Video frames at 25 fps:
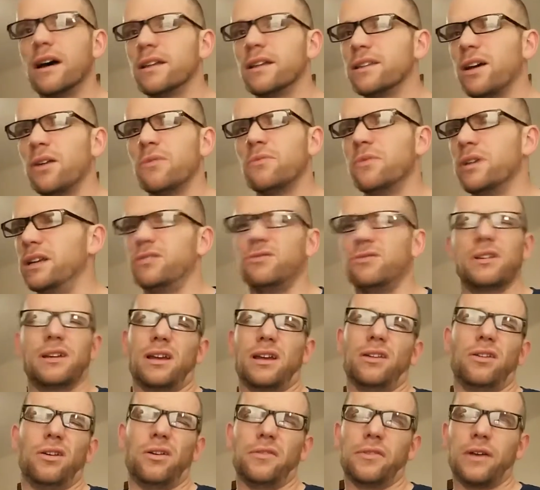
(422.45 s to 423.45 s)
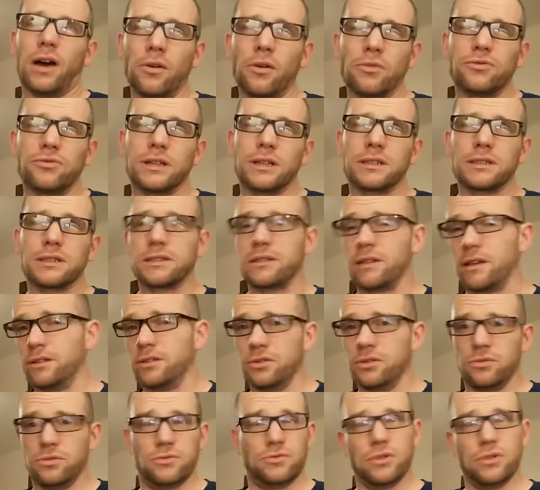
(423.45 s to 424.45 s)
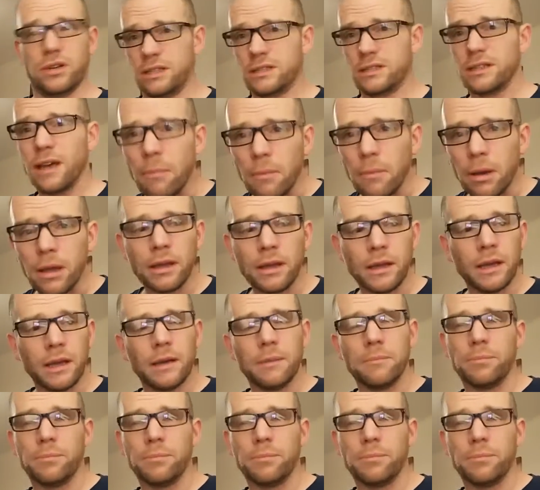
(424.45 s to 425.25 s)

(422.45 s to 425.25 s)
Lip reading: I don't really drink a lot of cold drinks. I do drink some.